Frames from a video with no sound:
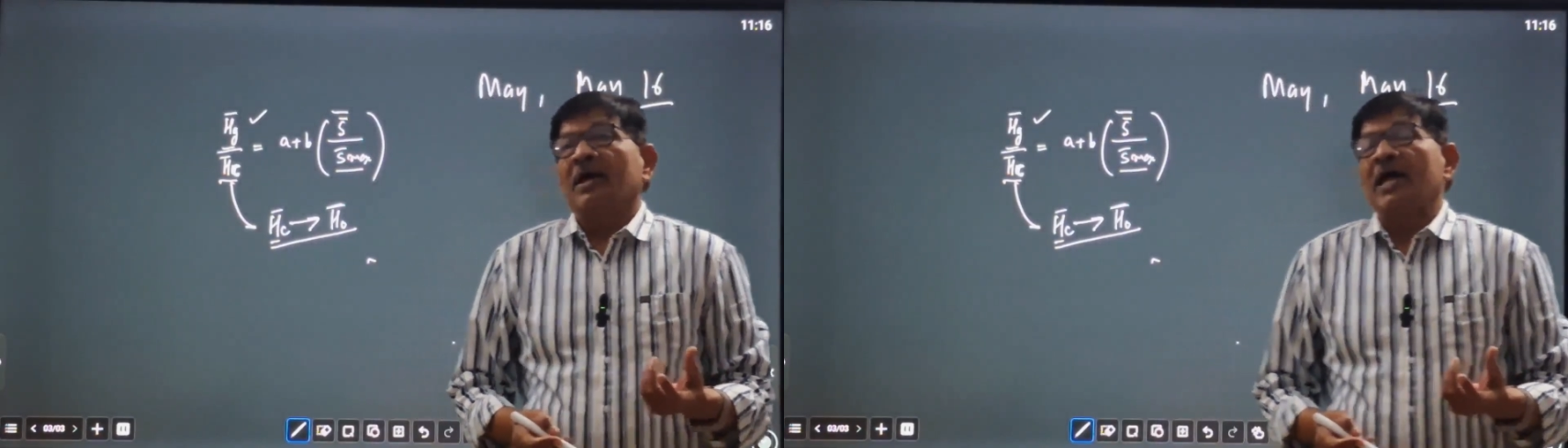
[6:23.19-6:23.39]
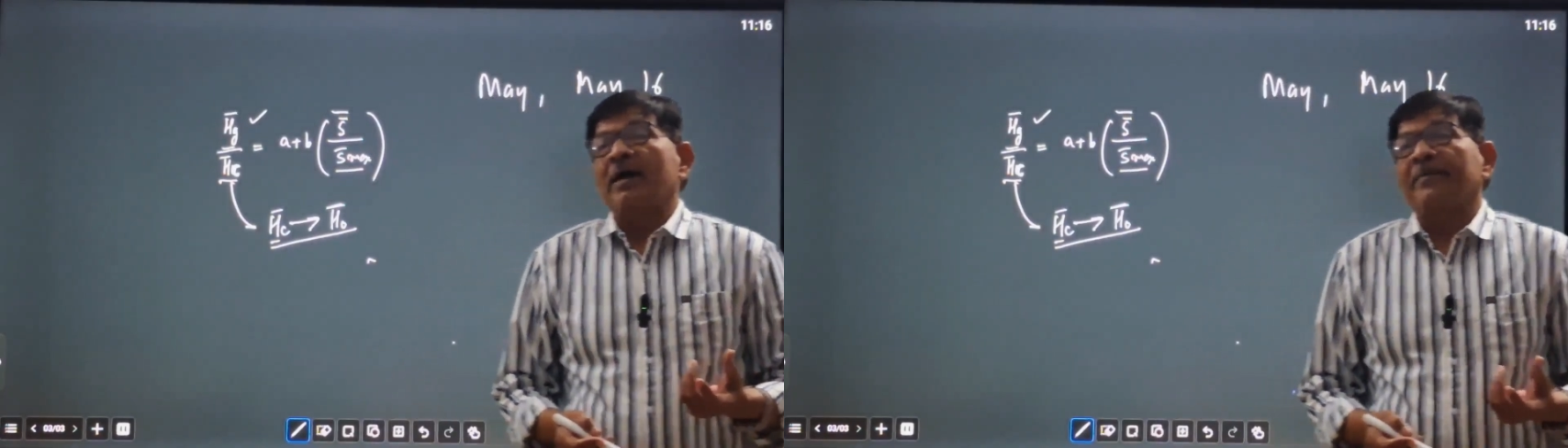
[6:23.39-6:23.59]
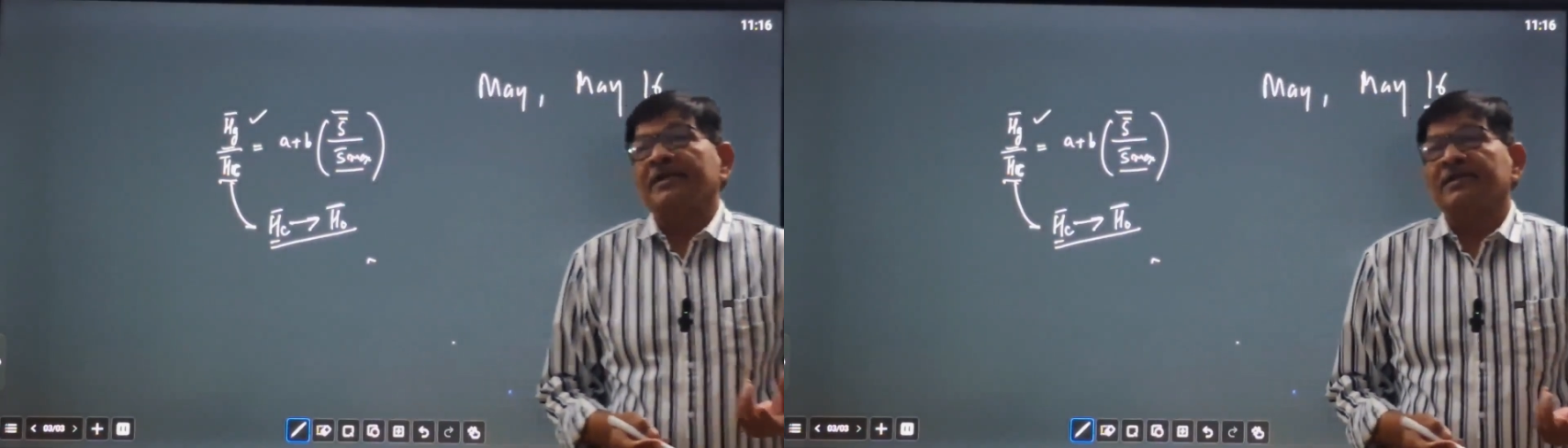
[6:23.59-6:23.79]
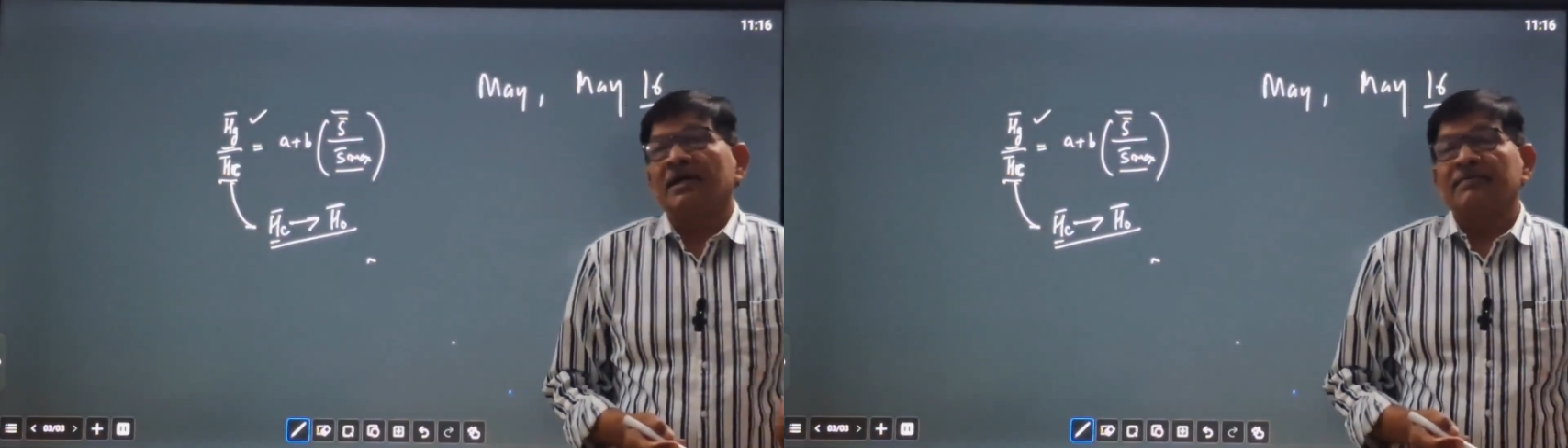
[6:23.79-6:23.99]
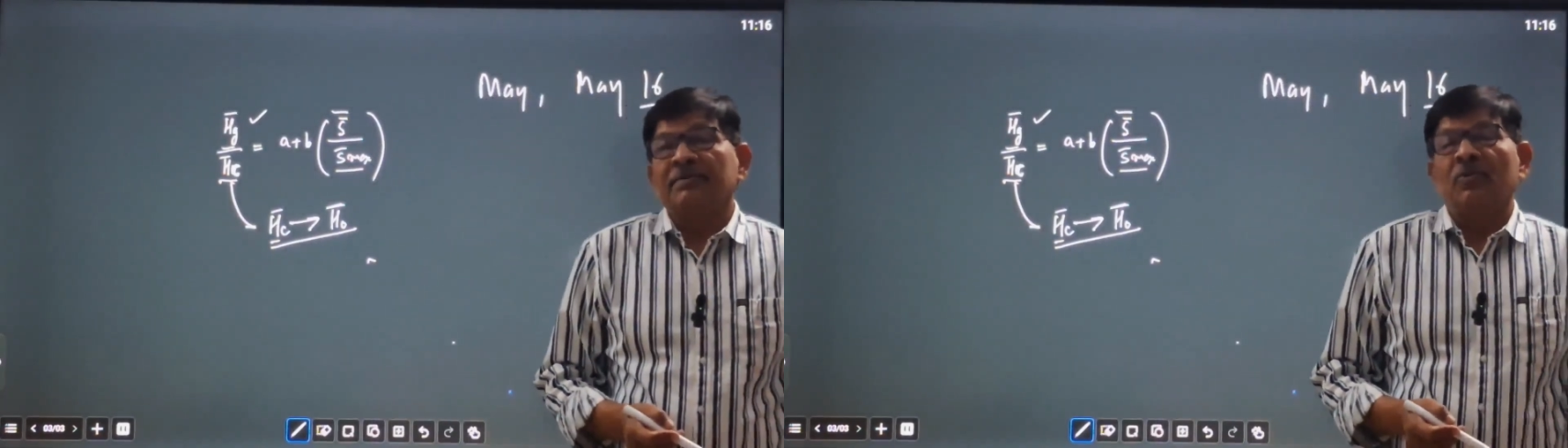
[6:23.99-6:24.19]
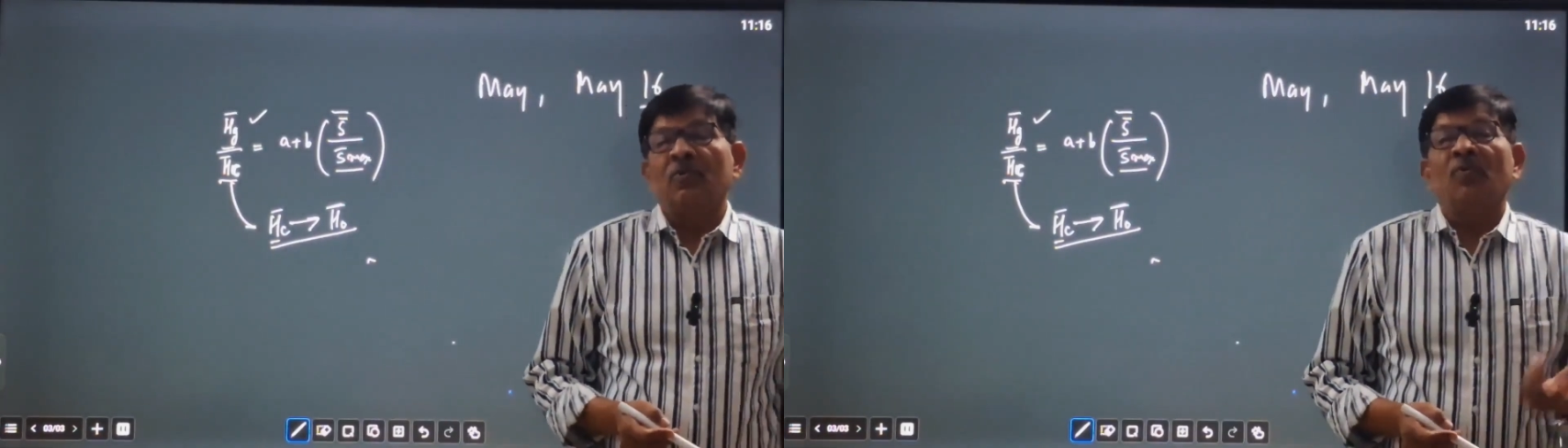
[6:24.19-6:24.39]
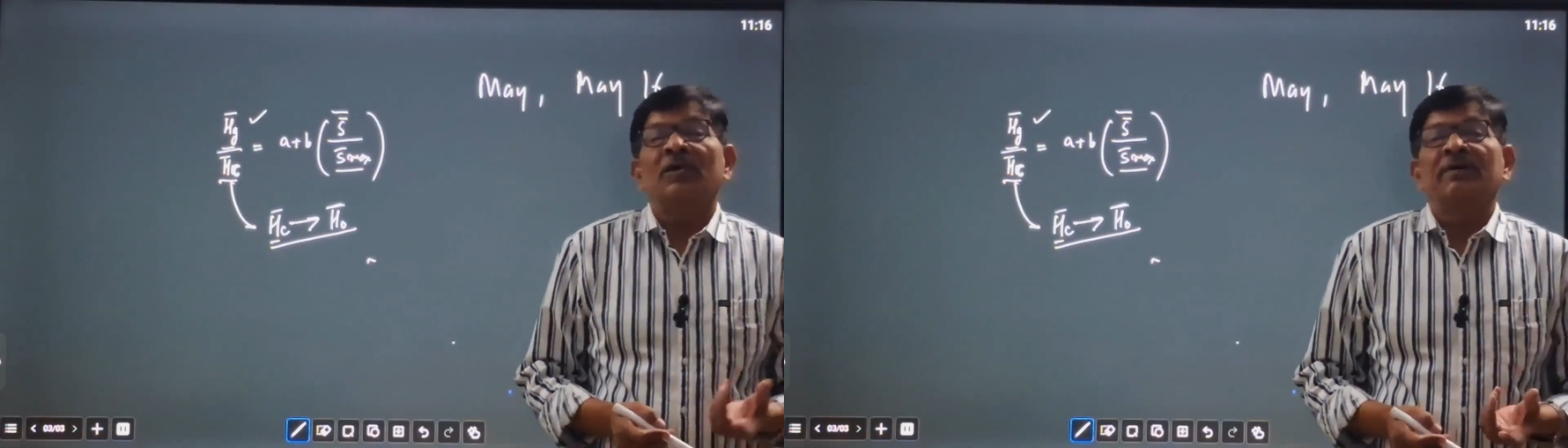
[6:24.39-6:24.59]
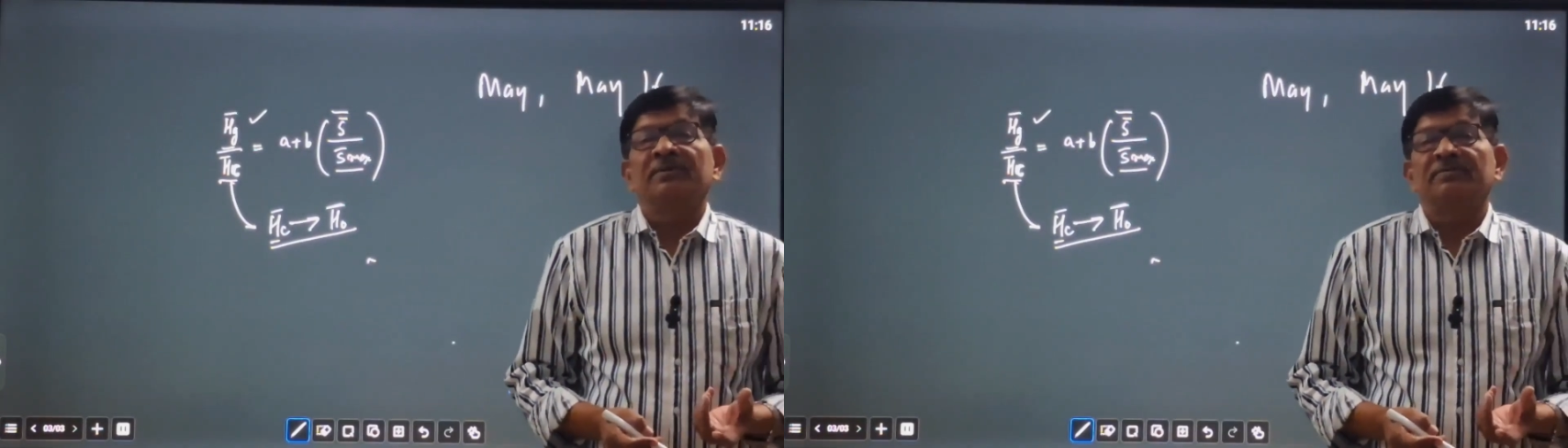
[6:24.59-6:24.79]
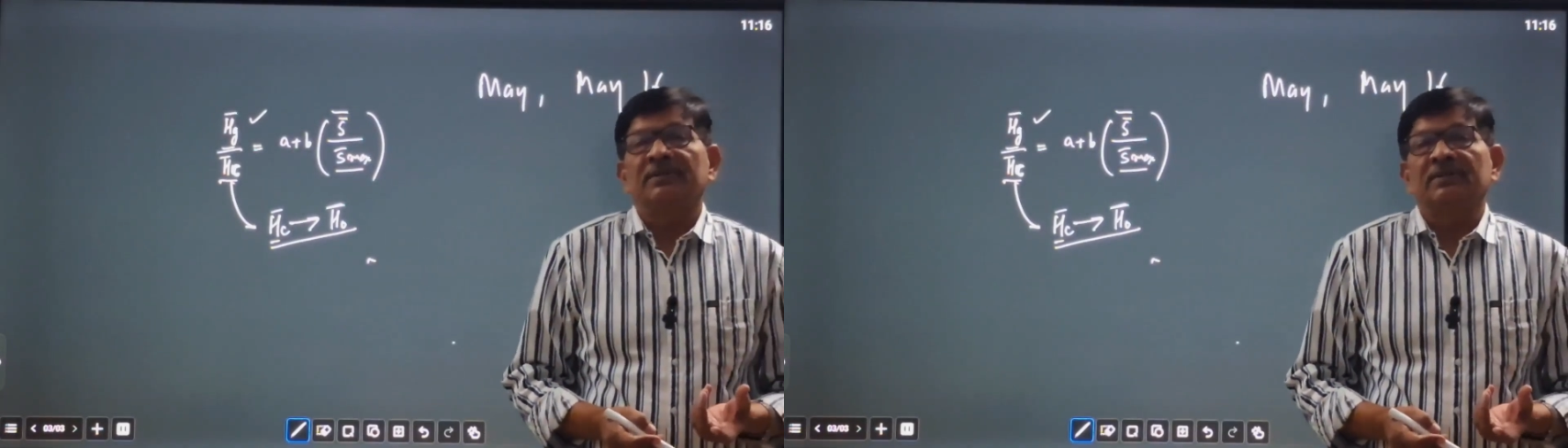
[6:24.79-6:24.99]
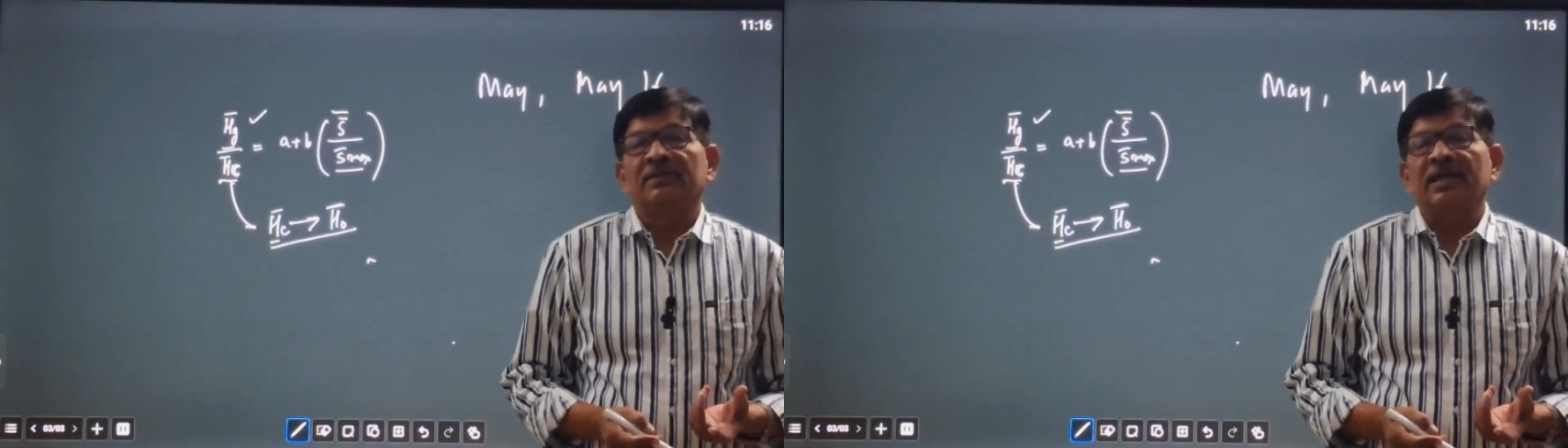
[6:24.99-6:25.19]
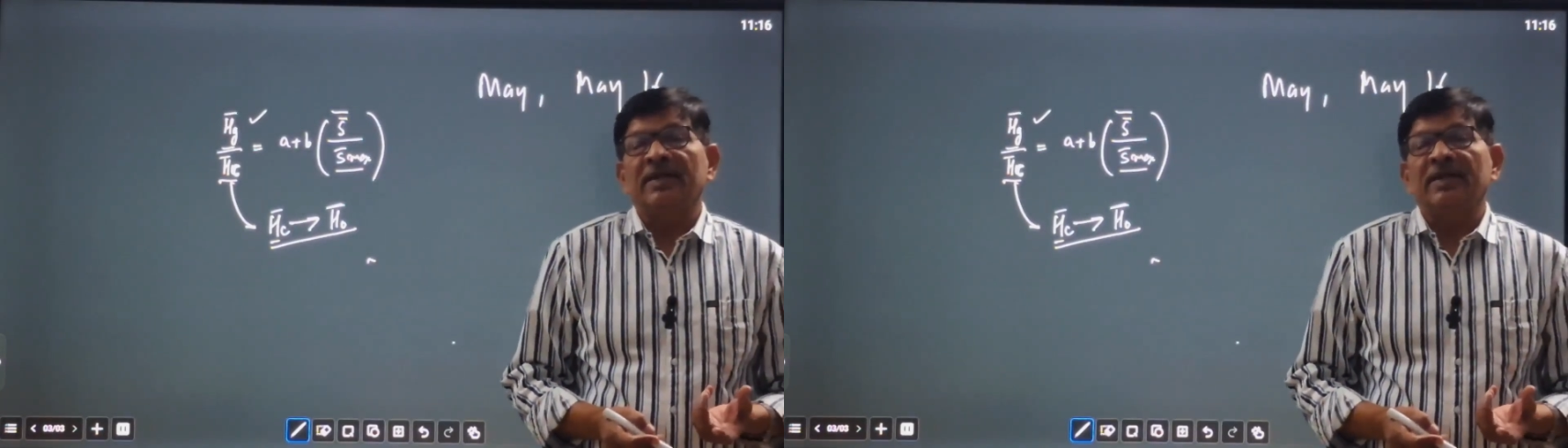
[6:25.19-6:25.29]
average of the whole of the month.